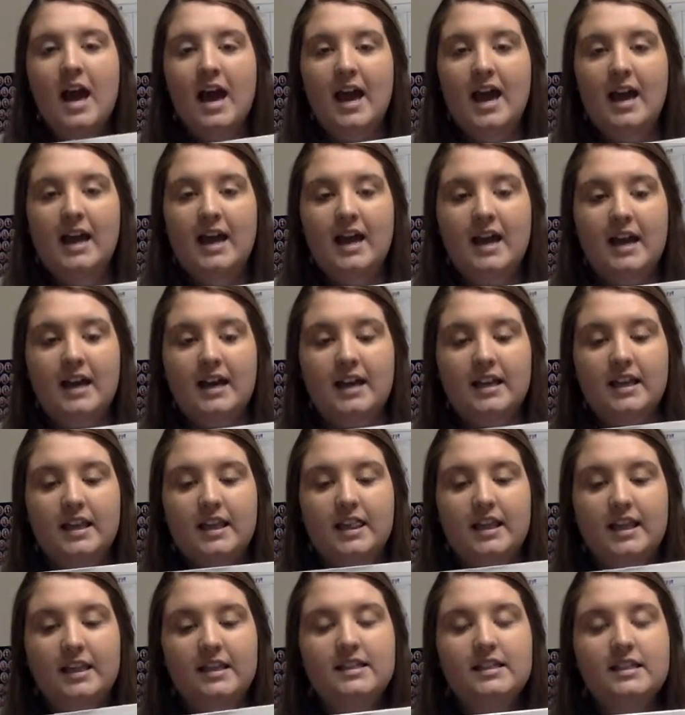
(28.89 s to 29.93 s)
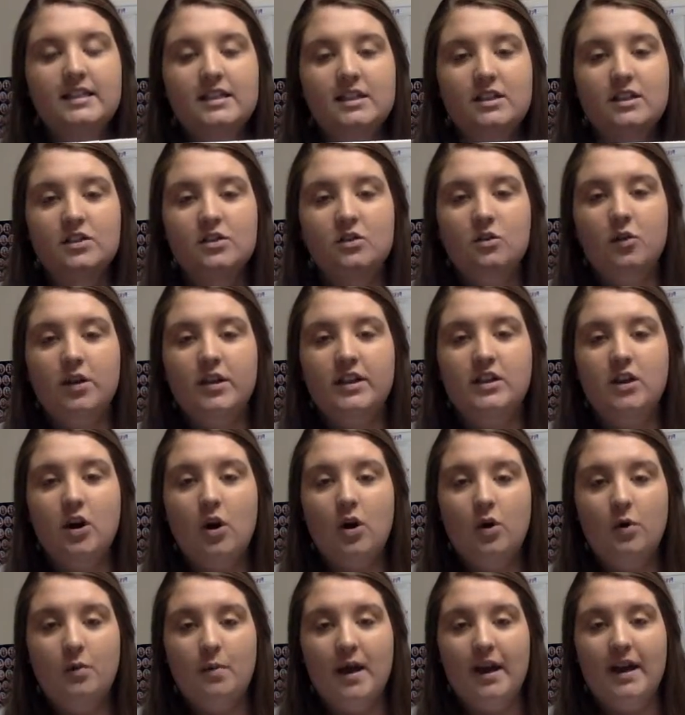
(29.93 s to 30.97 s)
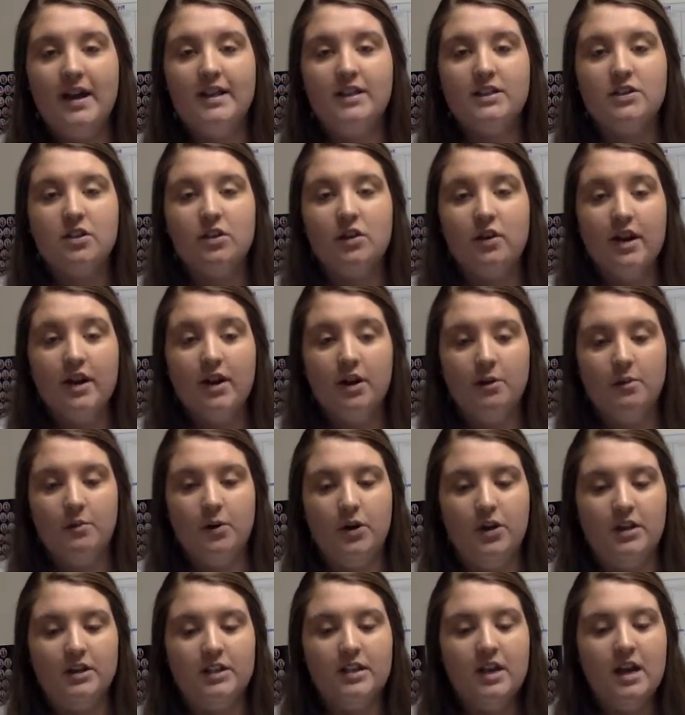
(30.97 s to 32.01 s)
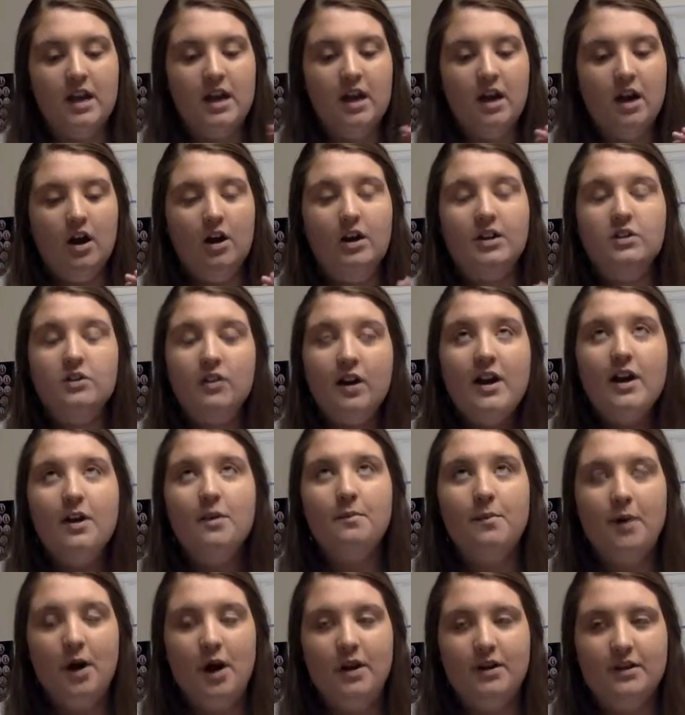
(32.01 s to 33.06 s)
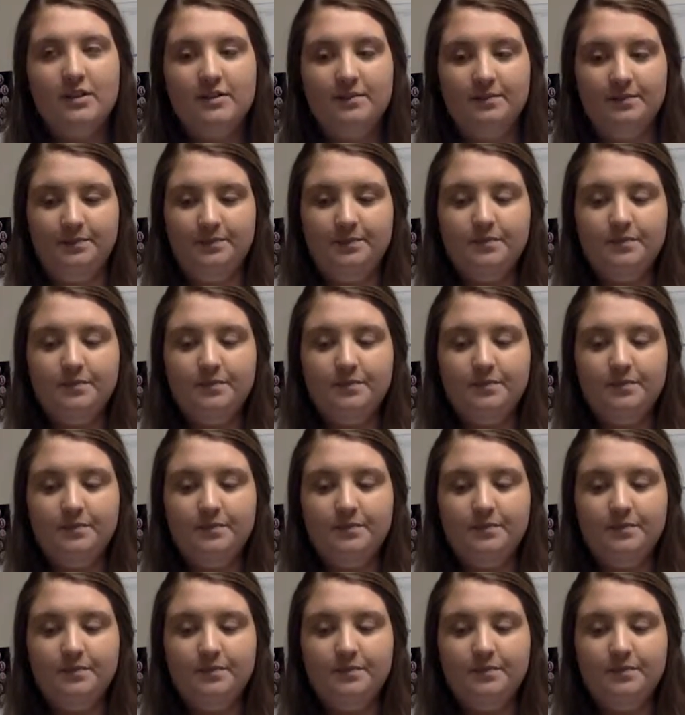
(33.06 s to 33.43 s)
And this is a story told by his crayon books, or his crayon box.